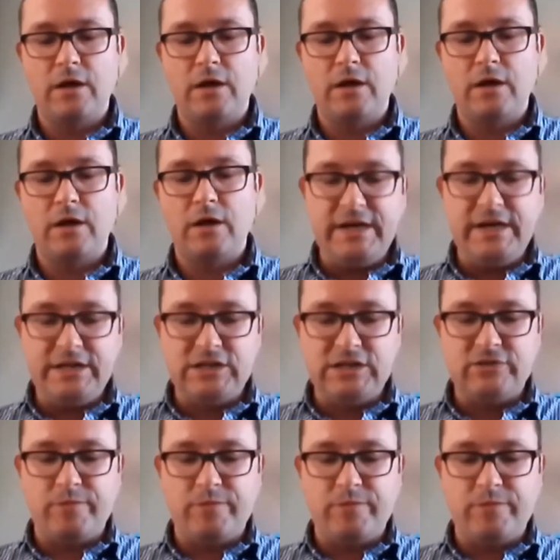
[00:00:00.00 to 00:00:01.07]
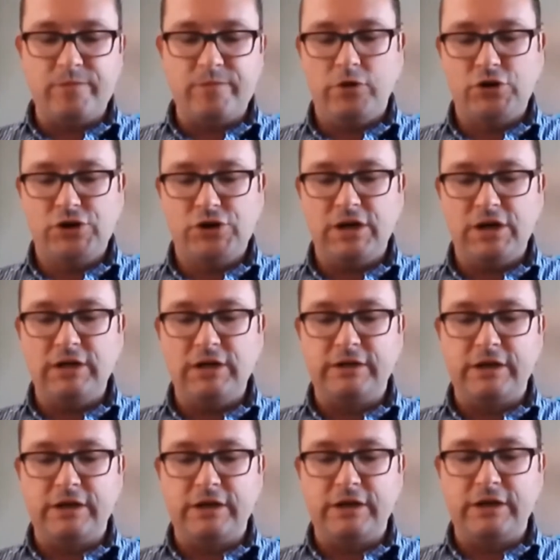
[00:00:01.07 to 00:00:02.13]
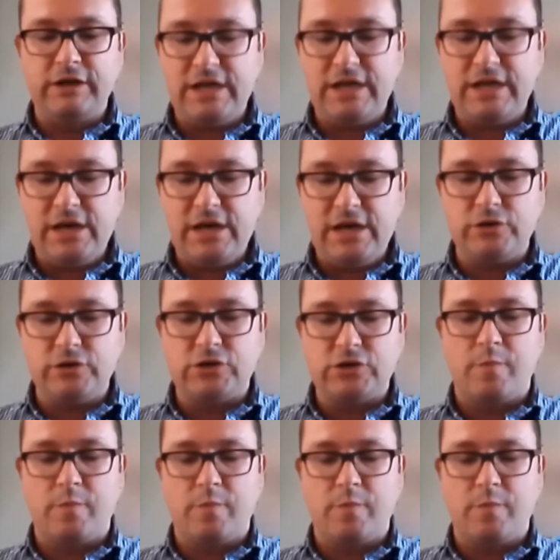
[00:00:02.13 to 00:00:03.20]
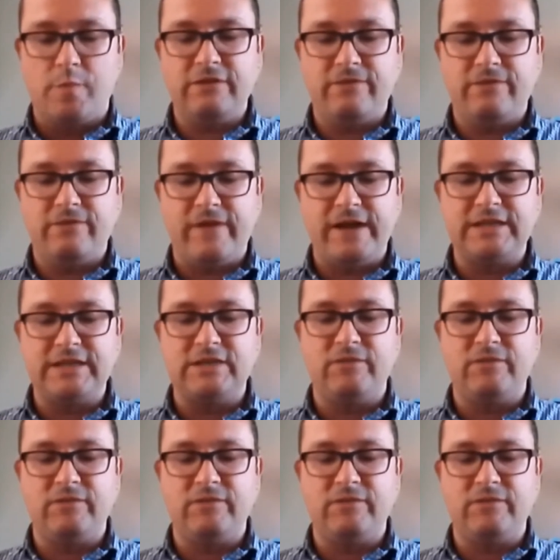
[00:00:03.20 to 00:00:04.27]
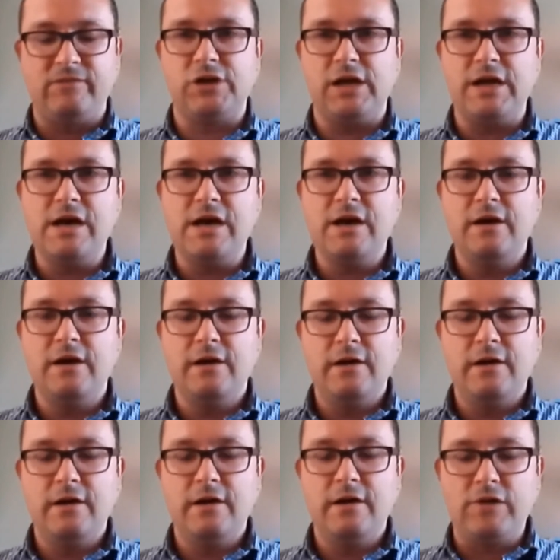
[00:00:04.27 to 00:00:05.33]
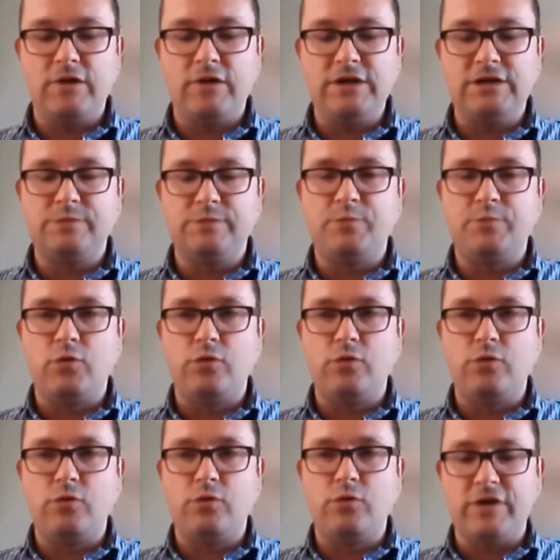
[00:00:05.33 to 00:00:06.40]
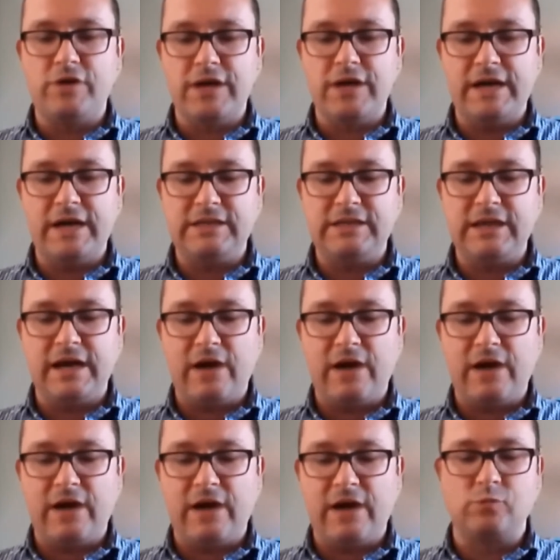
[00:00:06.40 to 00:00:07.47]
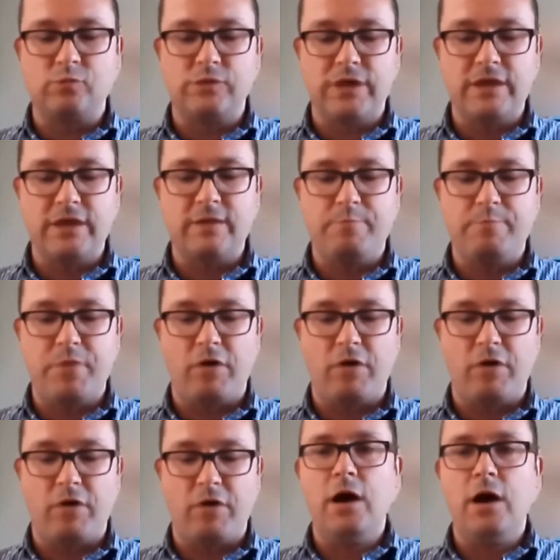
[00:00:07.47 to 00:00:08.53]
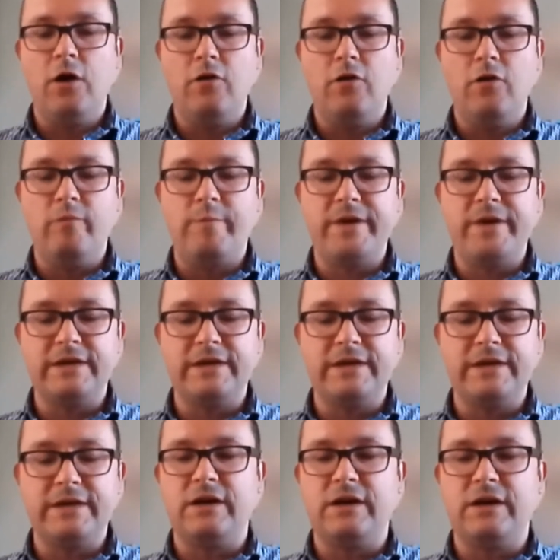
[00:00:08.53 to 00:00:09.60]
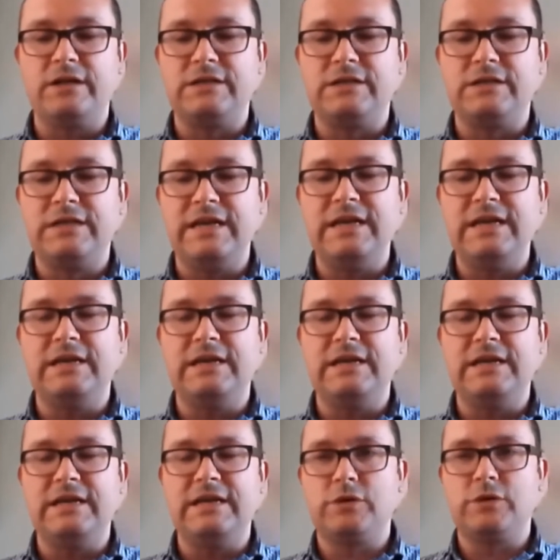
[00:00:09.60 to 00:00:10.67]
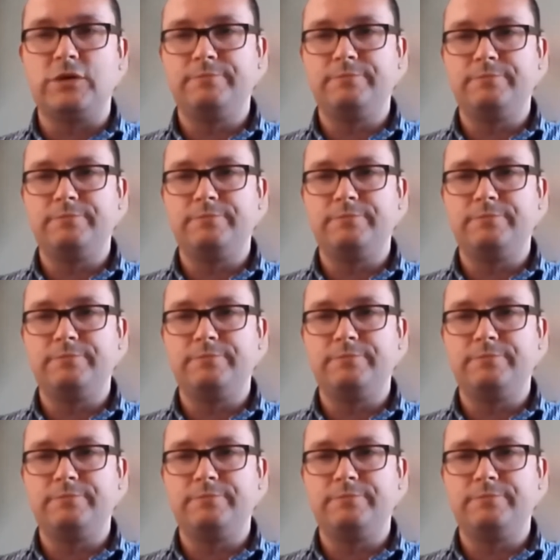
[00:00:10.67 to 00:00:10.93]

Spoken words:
I'm pleased to report the shielding hub continues to operate effectively and efficiently and currently supports 188 households within the borough who have been identified as needing this support.